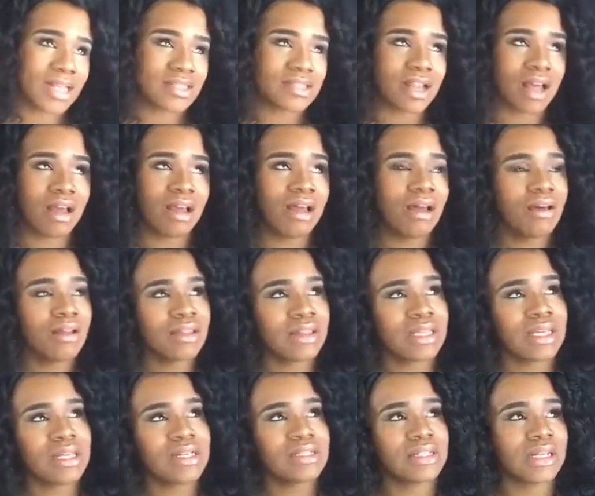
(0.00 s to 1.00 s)
that's not
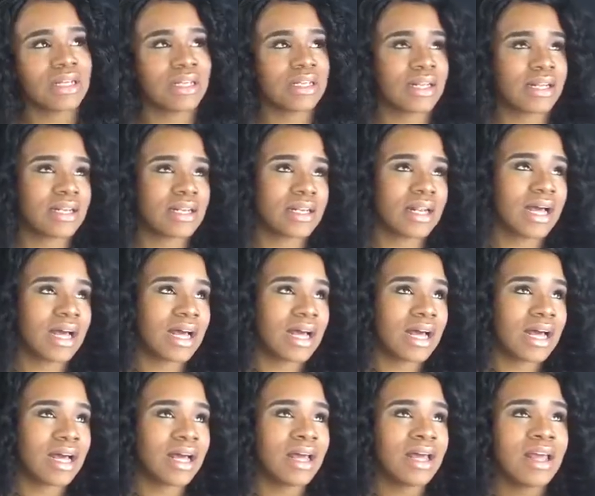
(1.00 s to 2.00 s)
healthy,
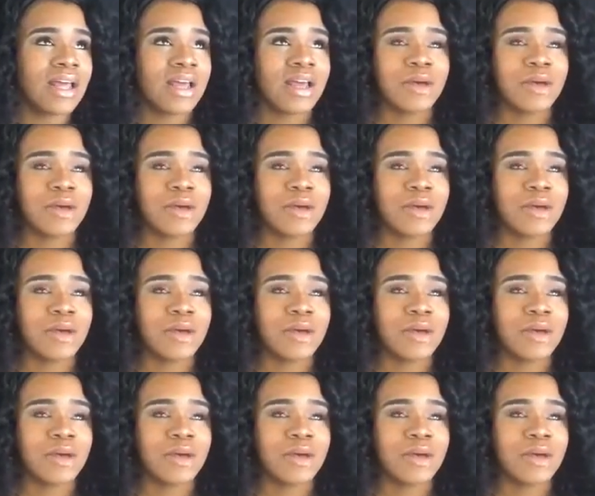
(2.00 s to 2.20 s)
da-da-da-da-da.